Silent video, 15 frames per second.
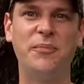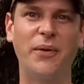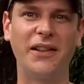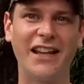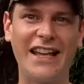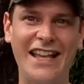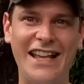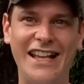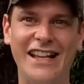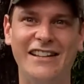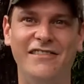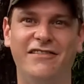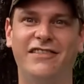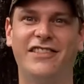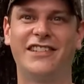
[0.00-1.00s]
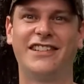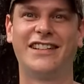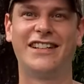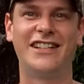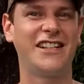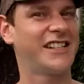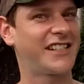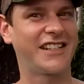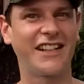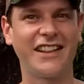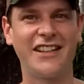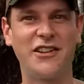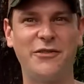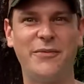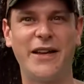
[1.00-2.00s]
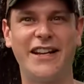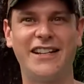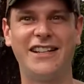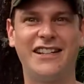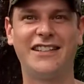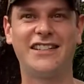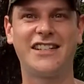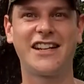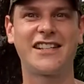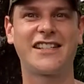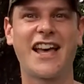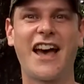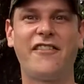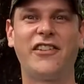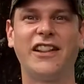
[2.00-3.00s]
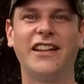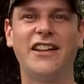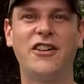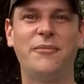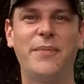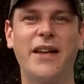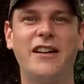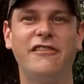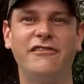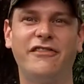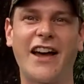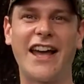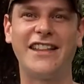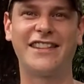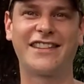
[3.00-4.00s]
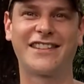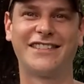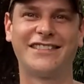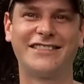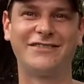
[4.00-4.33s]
to believe just a little bit, just have a little bit of faith.